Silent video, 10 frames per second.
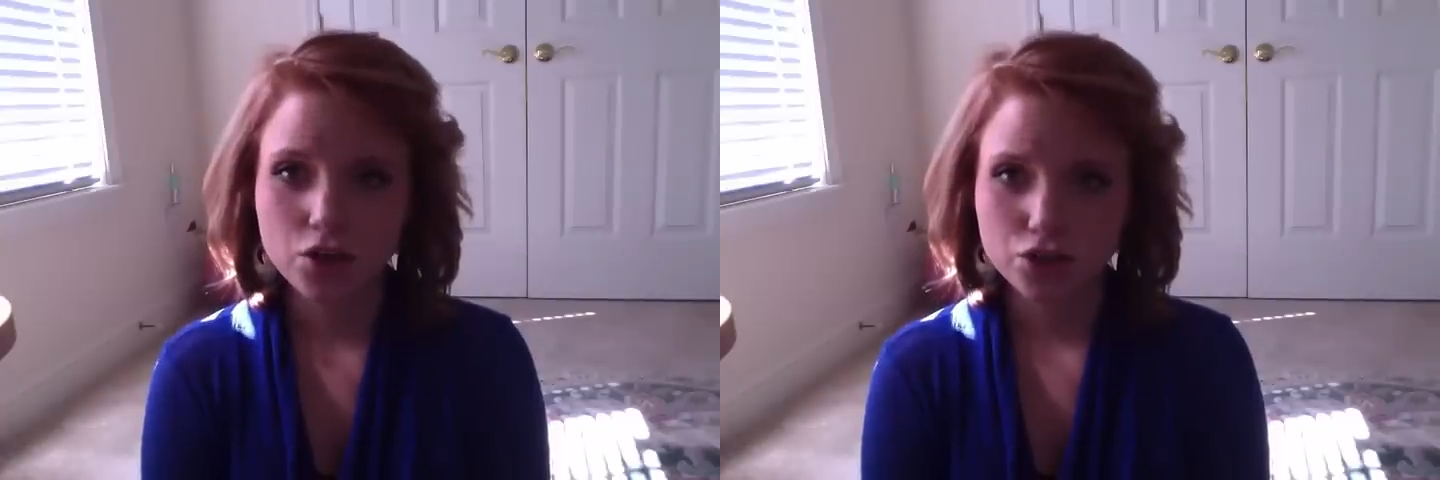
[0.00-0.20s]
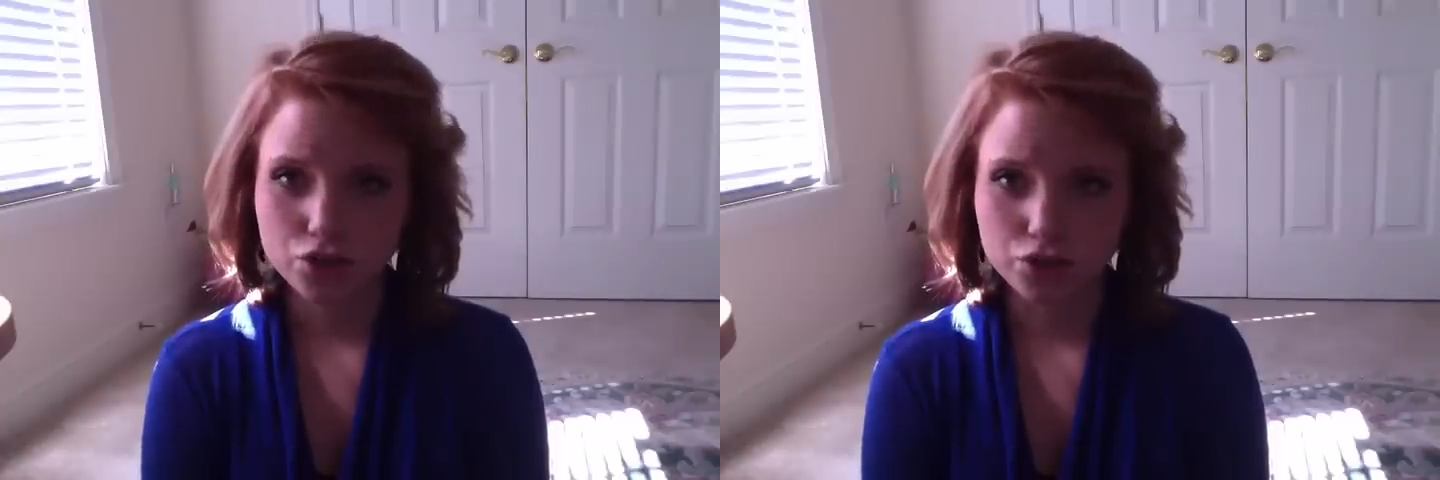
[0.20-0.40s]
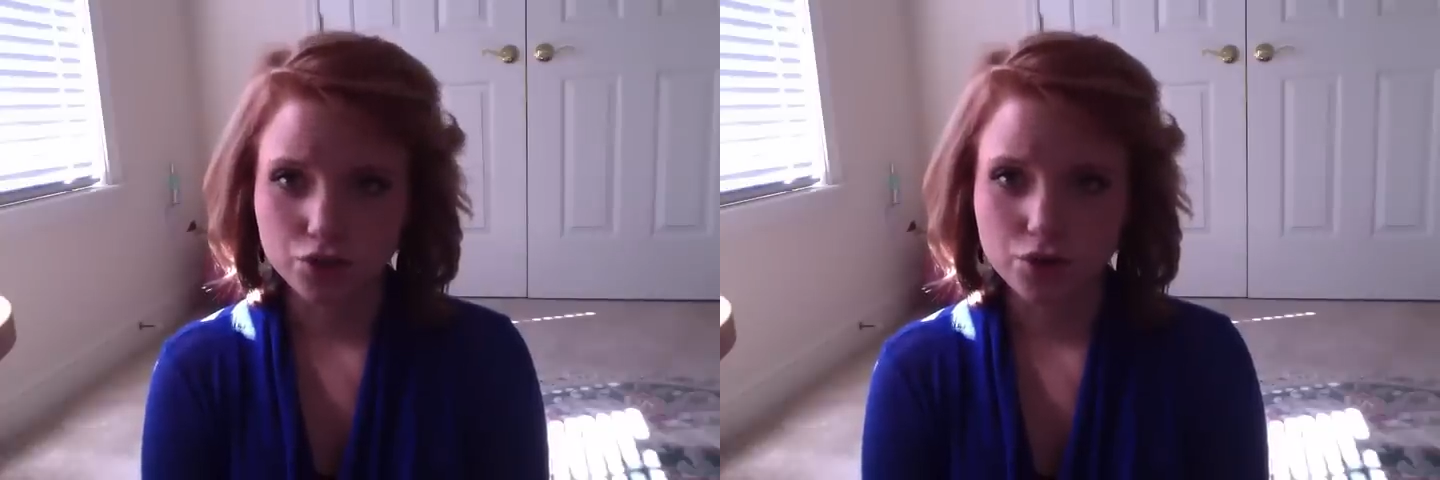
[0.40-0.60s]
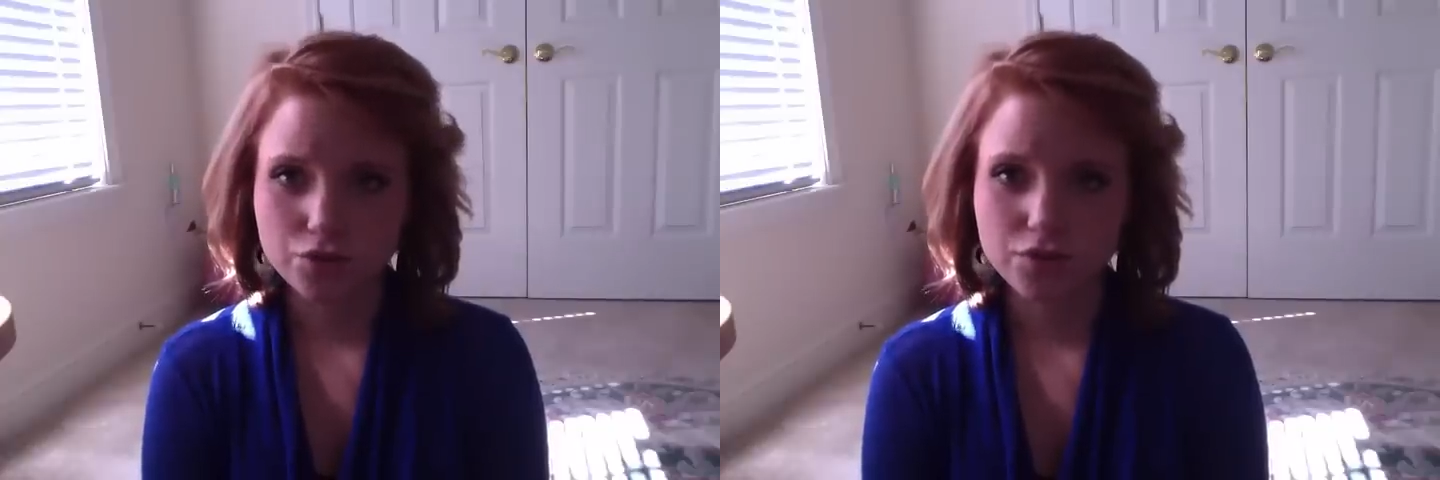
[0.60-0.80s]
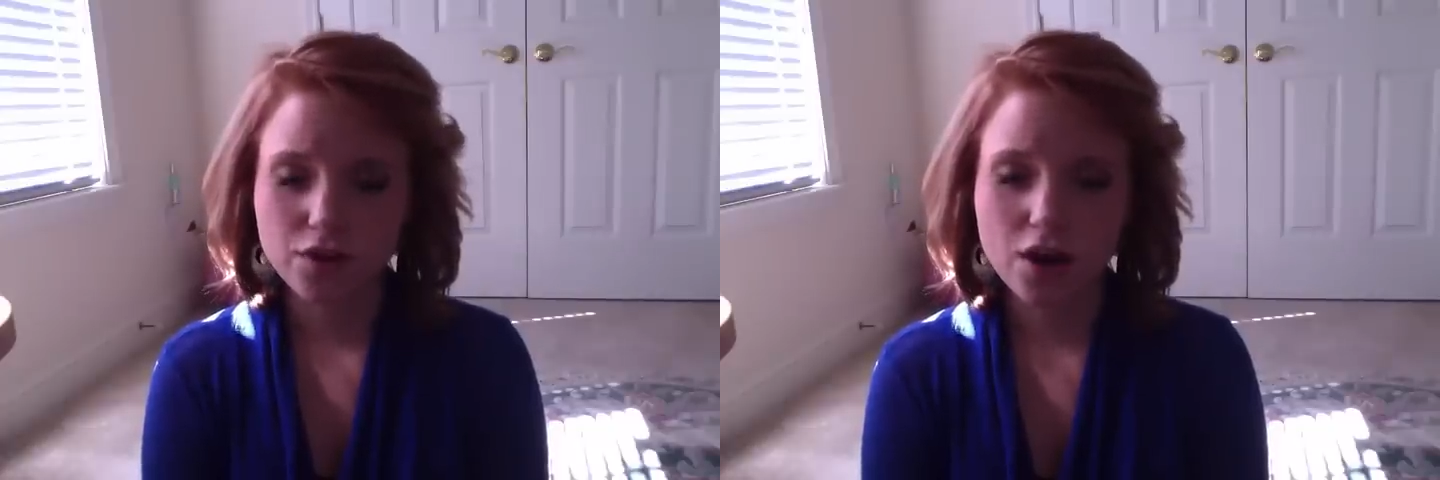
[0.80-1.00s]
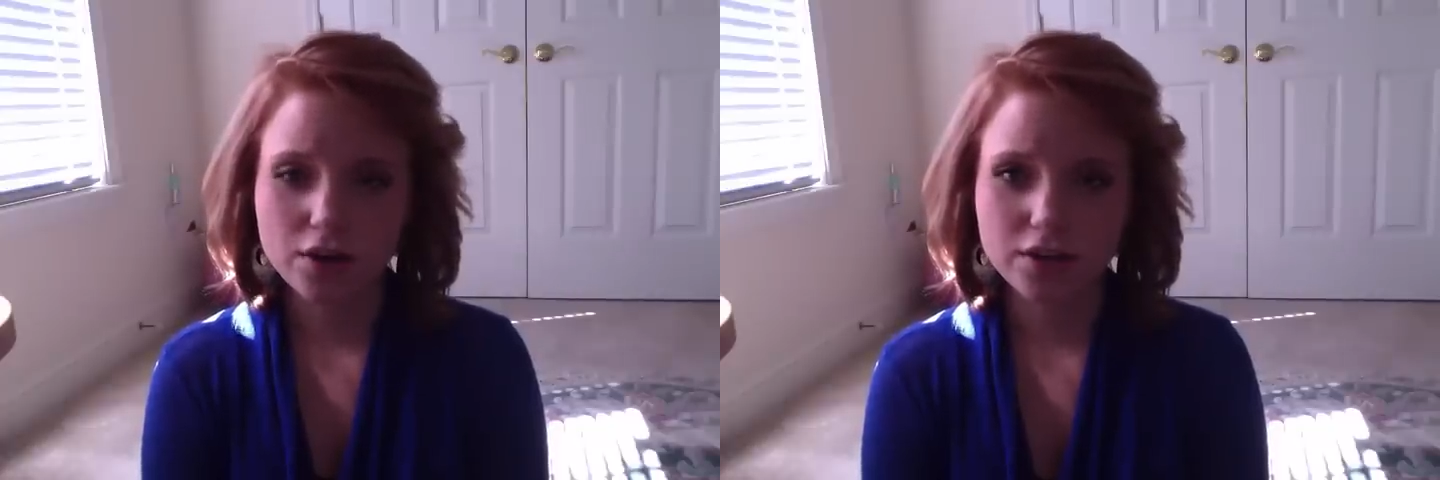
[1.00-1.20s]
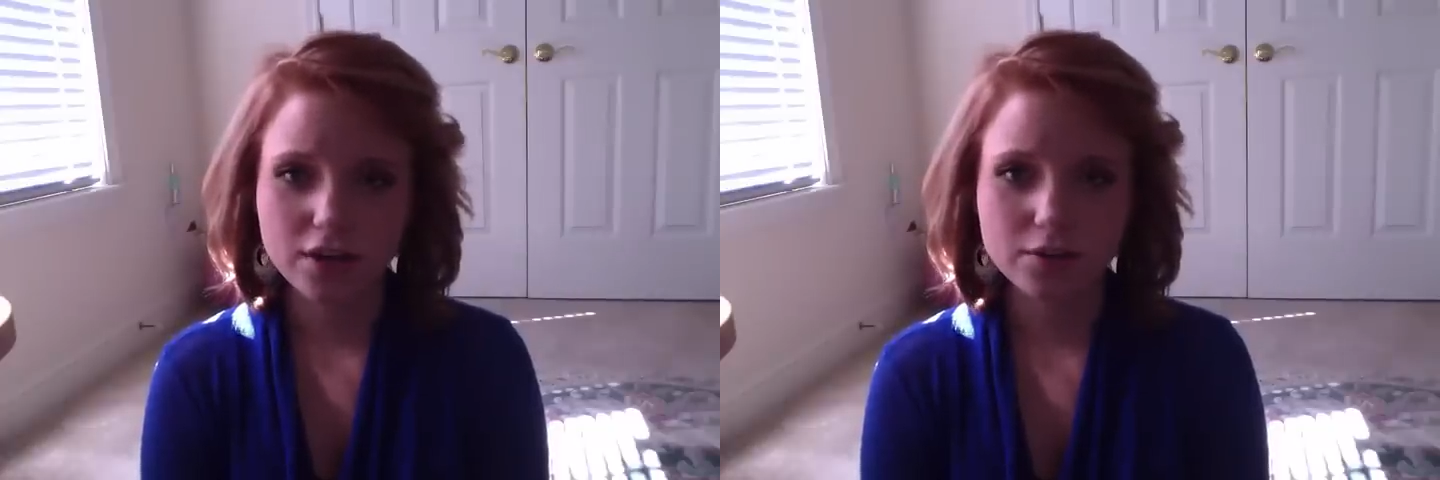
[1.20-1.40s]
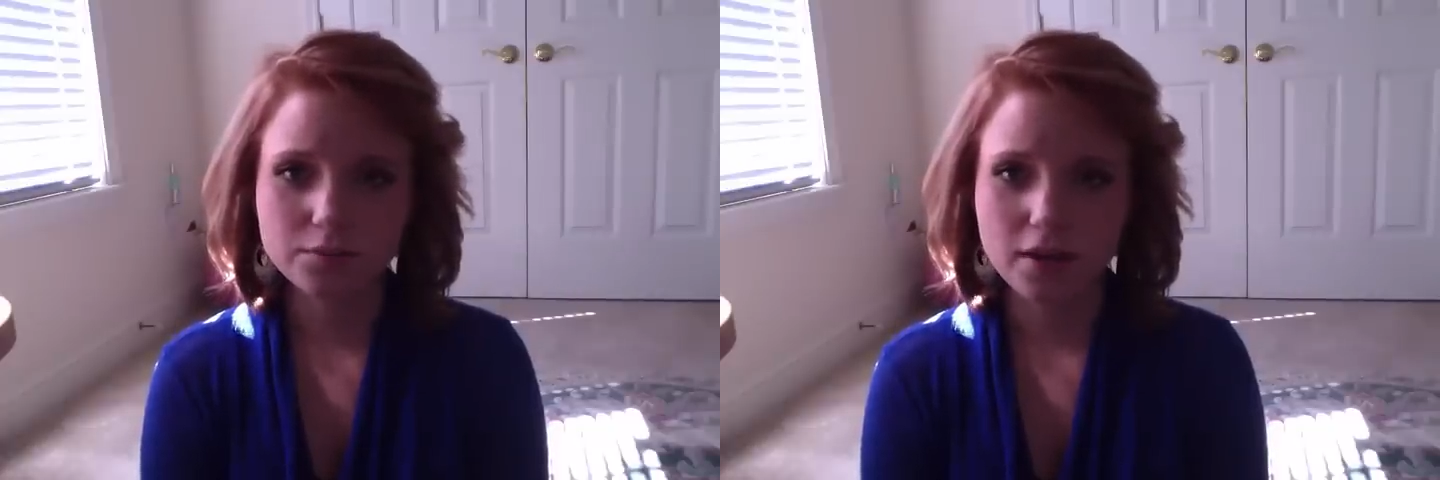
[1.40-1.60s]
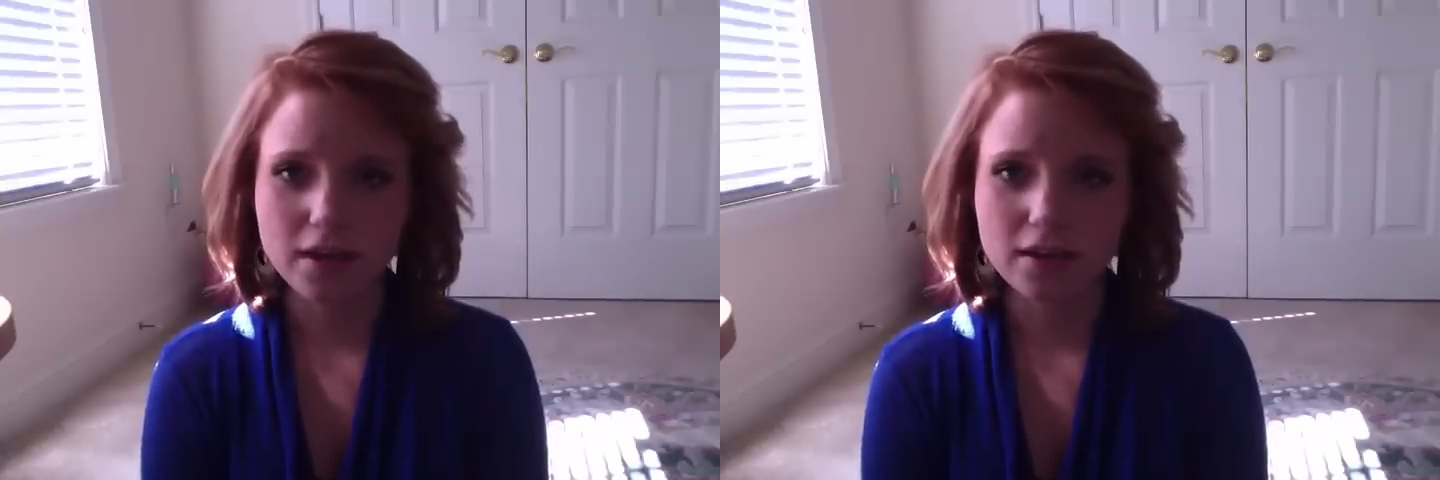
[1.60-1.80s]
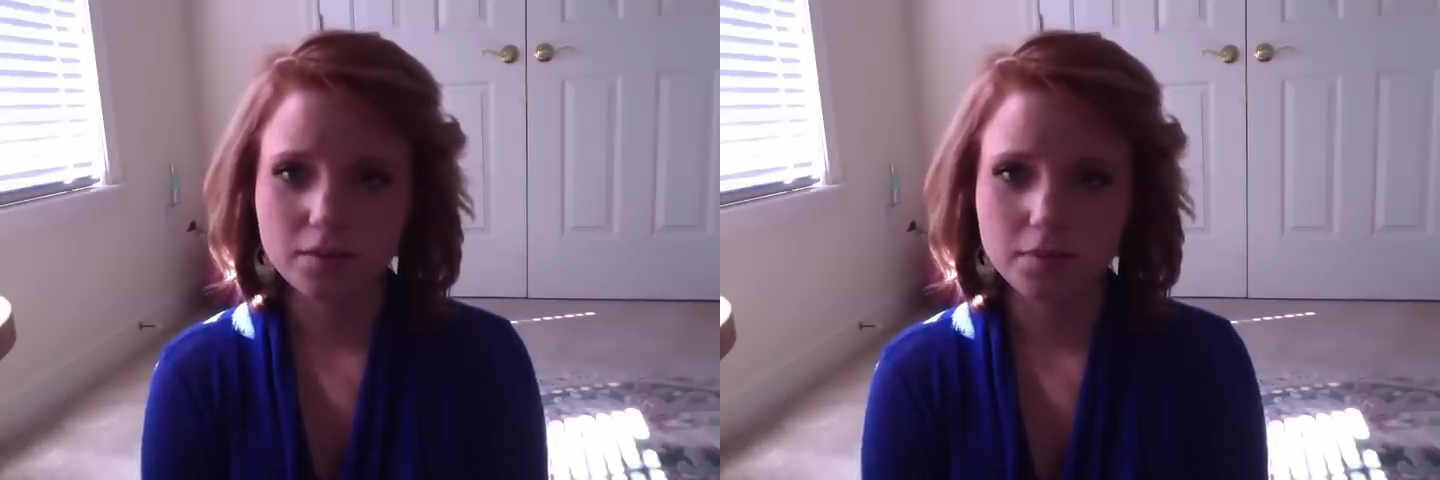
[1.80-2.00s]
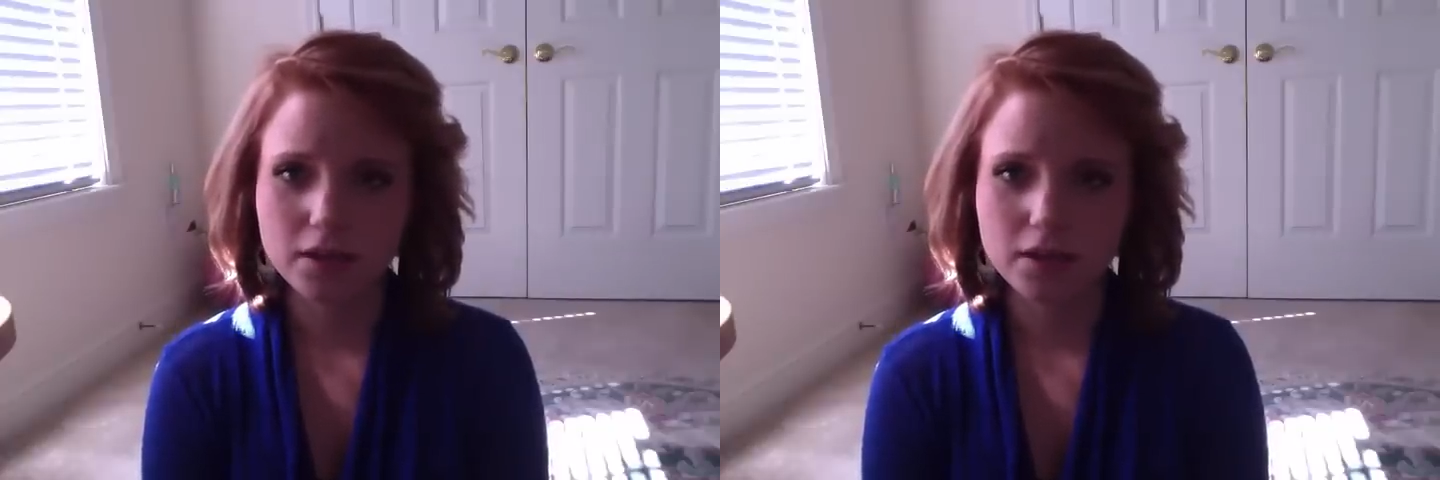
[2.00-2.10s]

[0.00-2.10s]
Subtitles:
so far gonna make